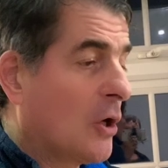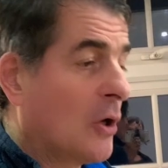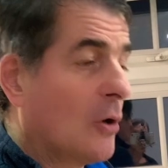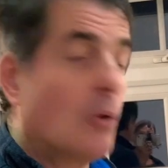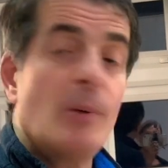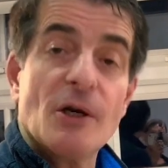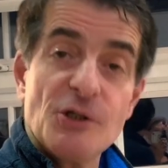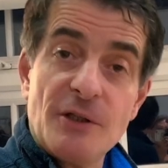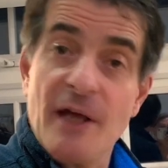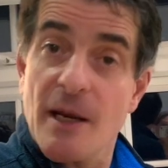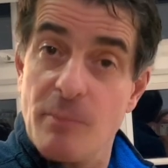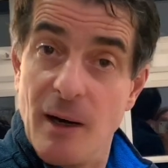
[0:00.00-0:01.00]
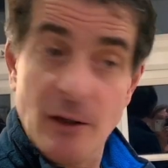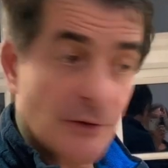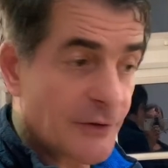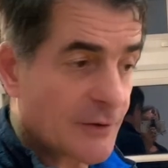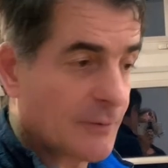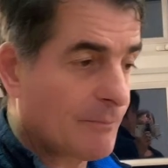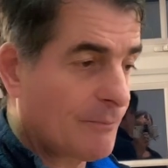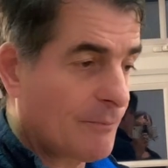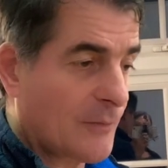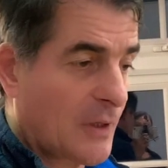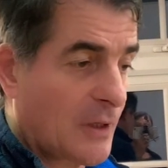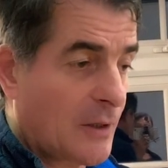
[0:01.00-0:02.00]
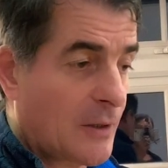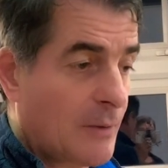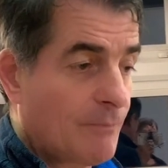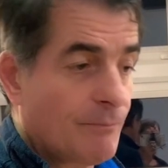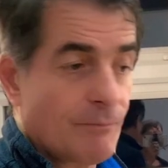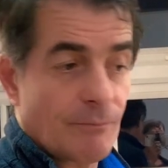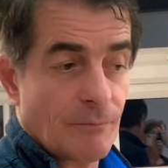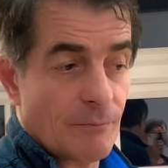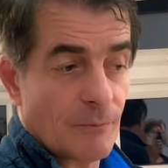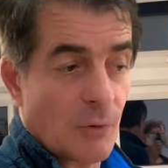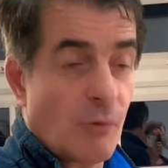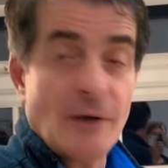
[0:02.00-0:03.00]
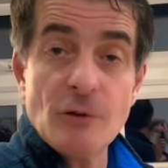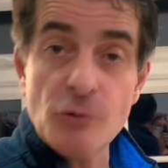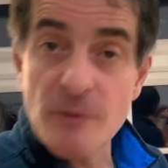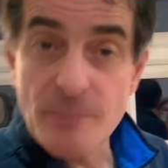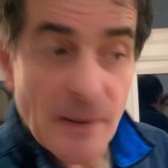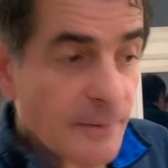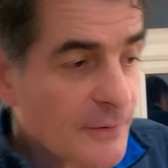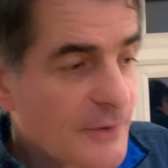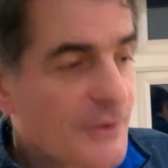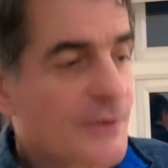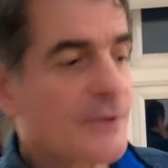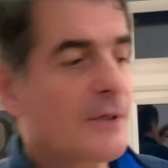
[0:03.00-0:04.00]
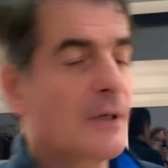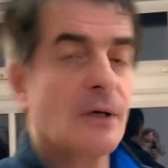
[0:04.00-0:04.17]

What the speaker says: aubergine, eggplant, red or green peppers,